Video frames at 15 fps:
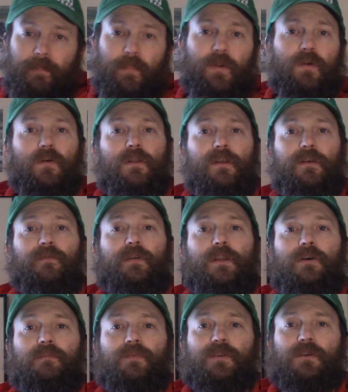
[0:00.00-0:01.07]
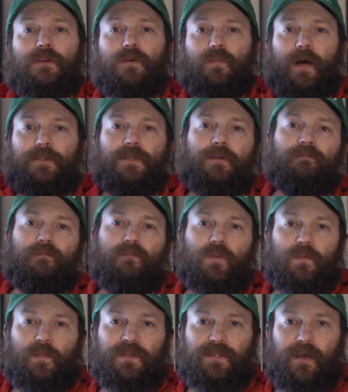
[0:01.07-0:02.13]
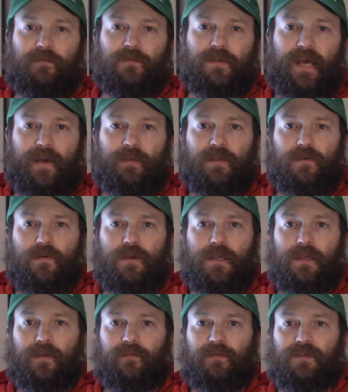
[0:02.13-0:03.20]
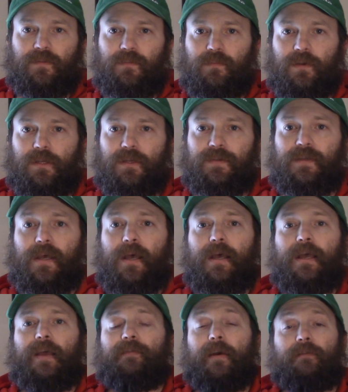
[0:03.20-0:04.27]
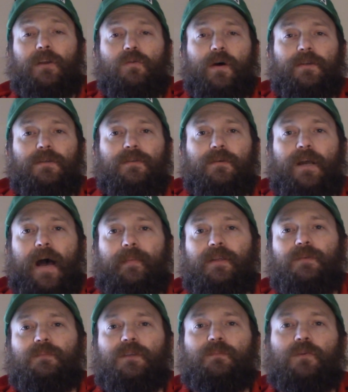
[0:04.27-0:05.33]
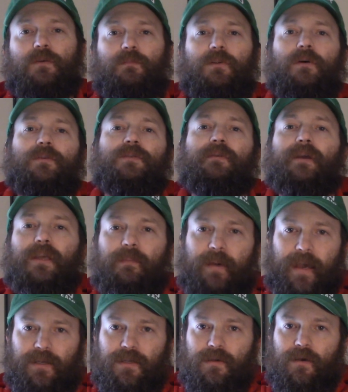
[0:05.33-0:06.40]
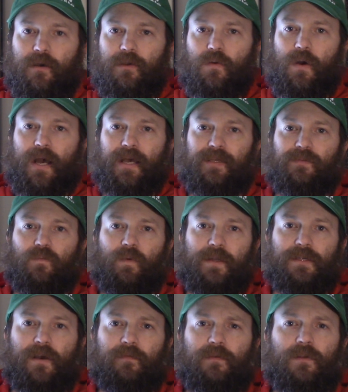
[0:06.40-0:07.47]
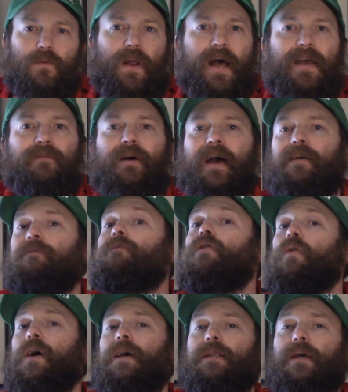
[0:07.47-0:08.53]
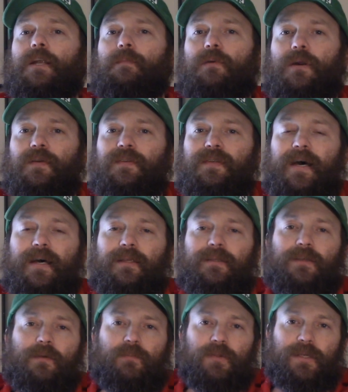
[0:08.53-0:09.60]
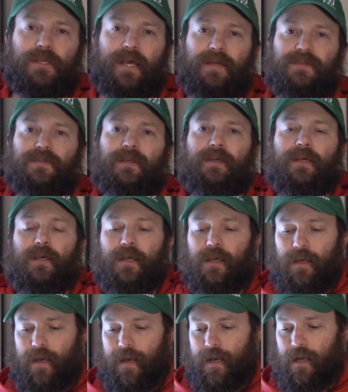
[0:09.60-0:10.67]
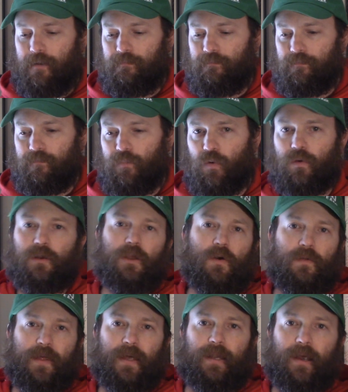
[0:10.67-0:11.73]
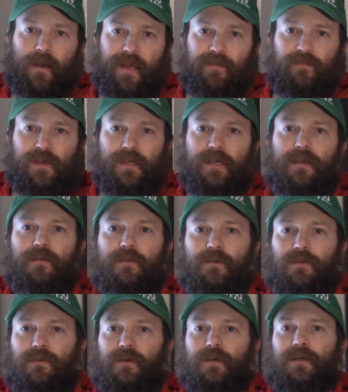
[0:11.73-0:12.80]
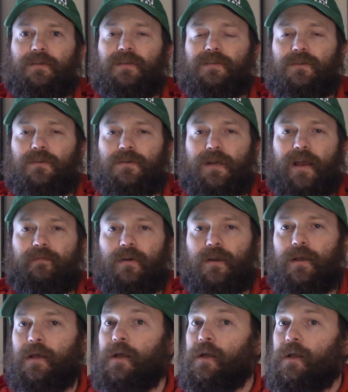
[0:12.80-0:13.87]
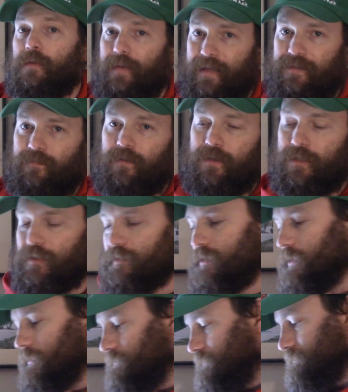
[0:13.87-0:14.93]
I'm going to go to the video so you can watch it, both myself and Tommy throwing it, give you some opinions. If you have any questions or comments, please put them below so I can get back to you. Otherwise, watch out for the Rive. I have no idea how to pronounce that. It's a complete guess, but we're going to go with that. R-I-V-E, the distance driver, that's a fun disc too.